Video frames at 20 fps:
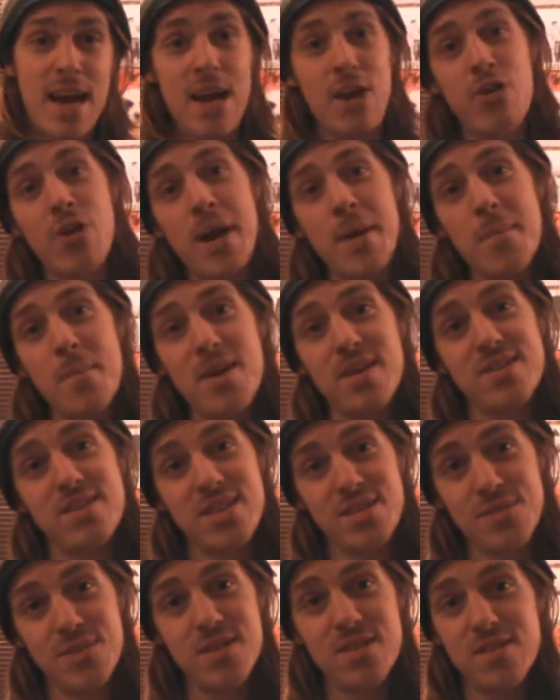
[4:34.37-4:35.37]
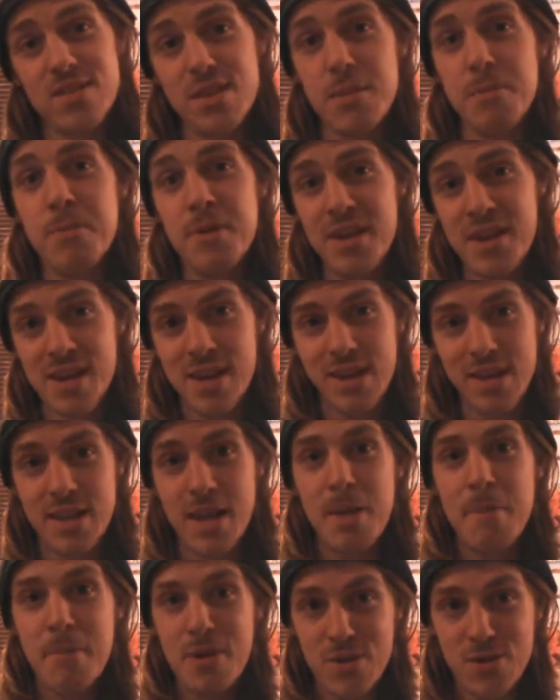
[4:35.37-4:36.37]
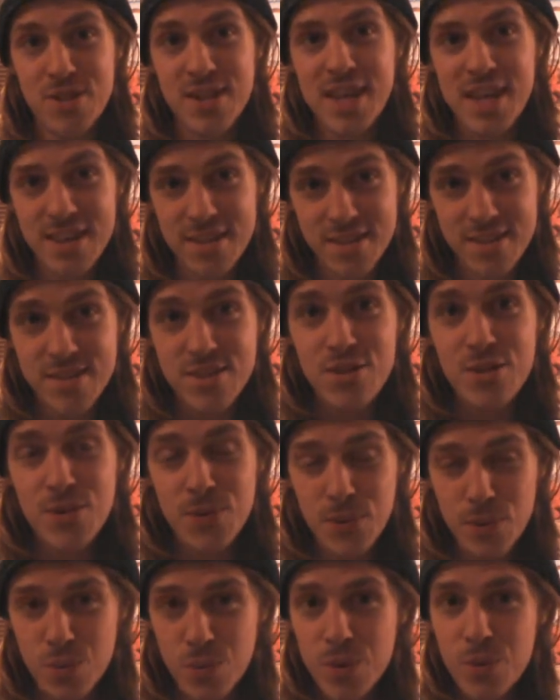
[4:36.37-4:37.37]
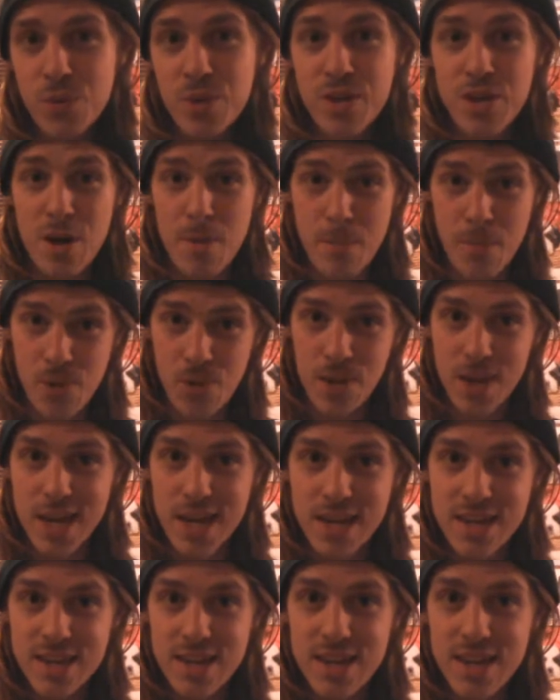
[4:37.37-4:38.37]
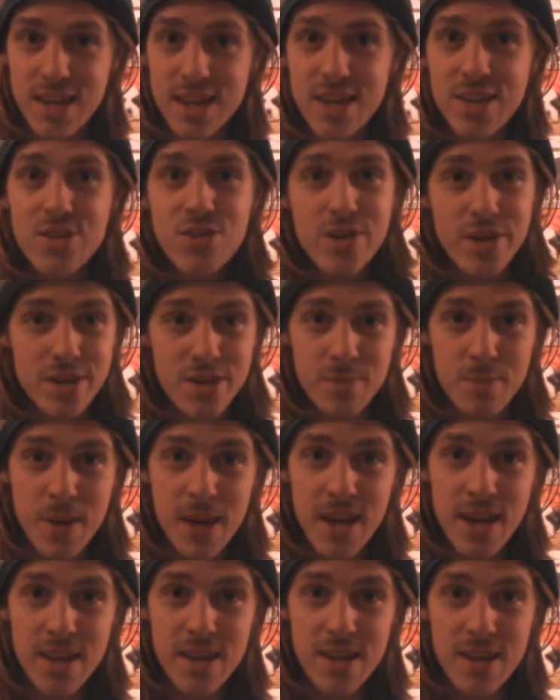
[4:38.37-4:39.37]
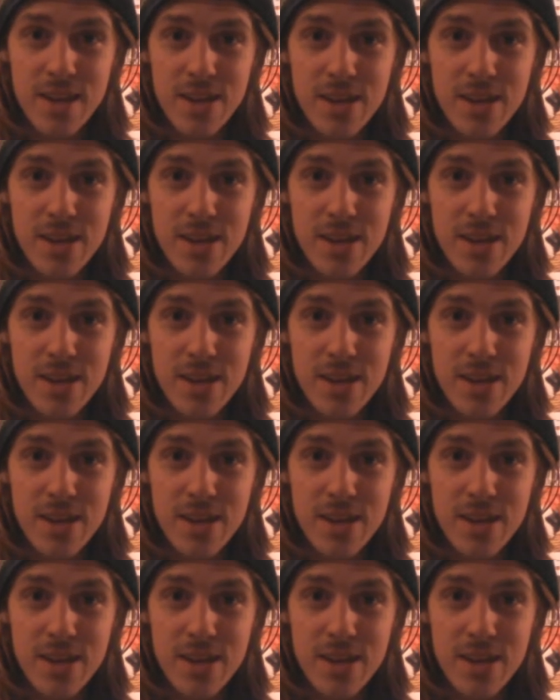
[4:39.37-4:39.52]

I cried myself to sleep at night like most kids do when they're bullied. Trust me.